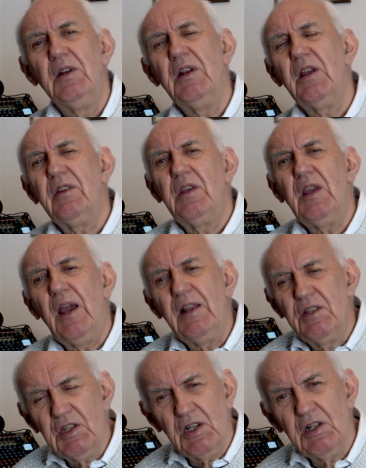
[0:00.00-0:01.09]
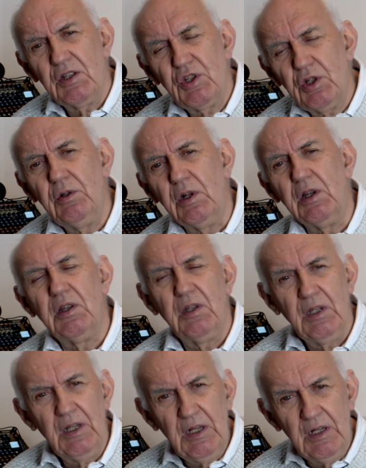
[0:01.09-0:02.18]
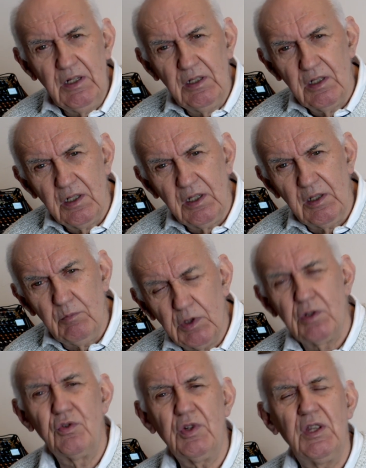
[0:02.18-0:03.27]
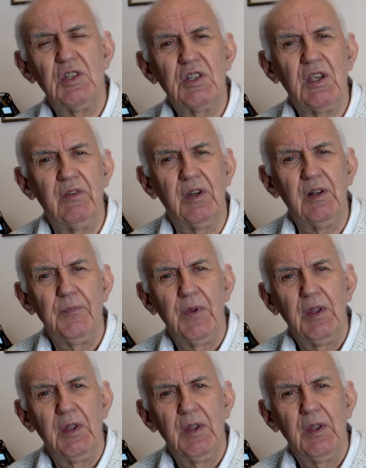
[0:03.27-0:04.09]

Now, the antenna tuner in a modern transceiver